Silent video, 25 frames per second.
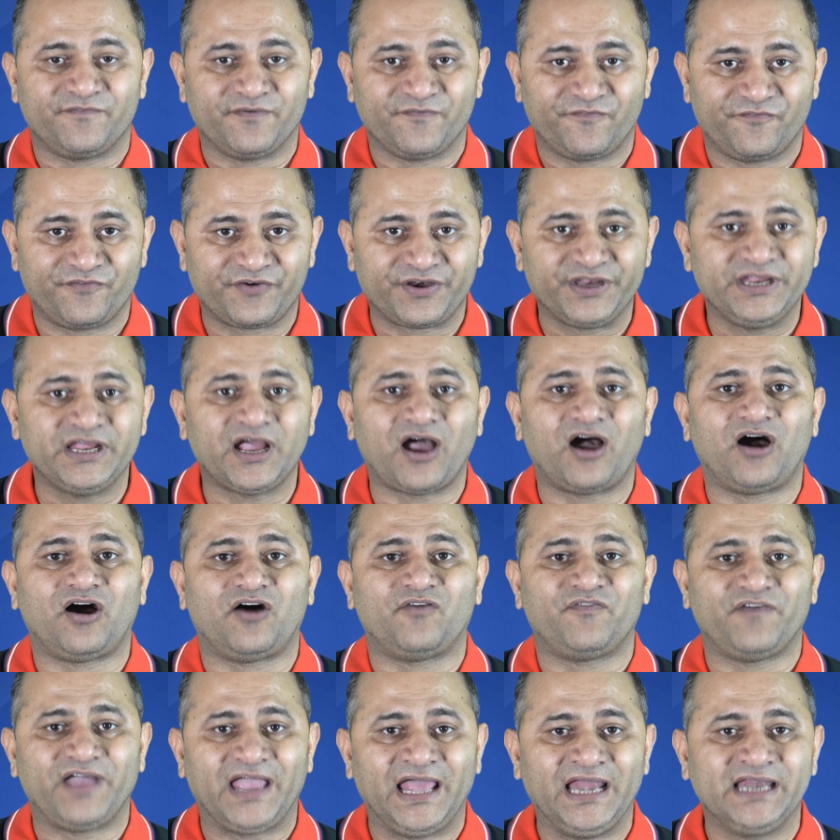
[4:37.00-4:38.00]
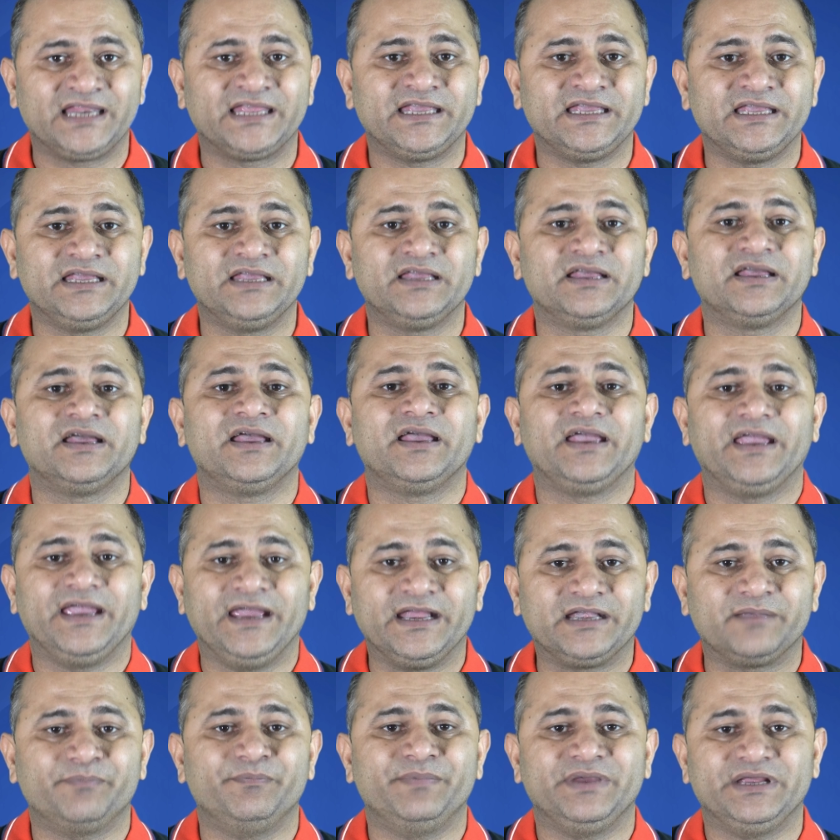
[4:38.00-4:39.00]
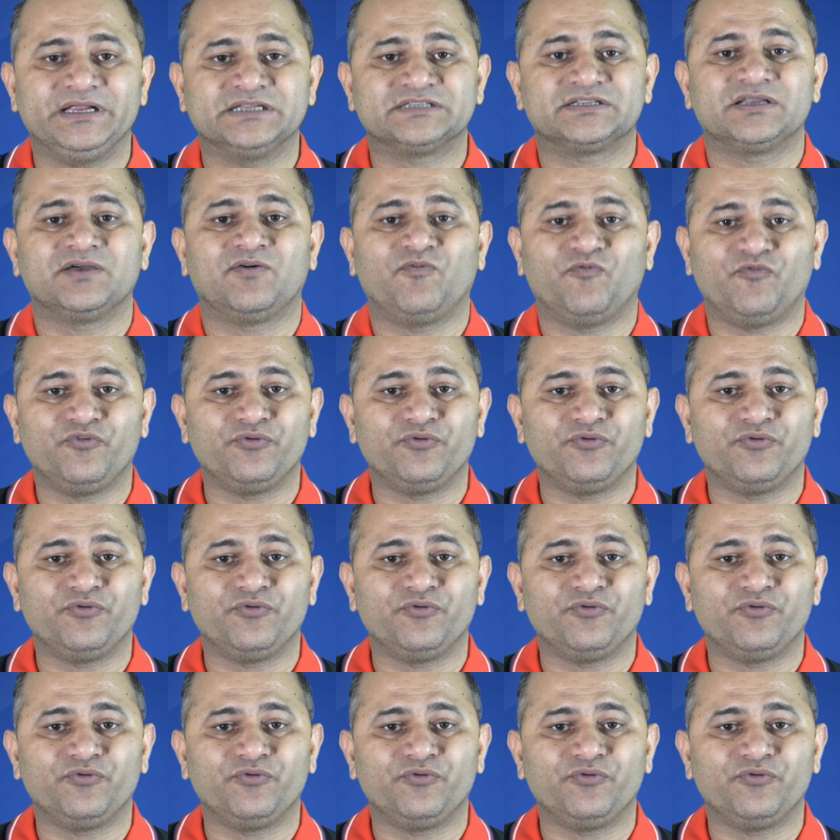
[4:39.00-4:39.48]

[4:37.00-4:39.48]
free of algae, it means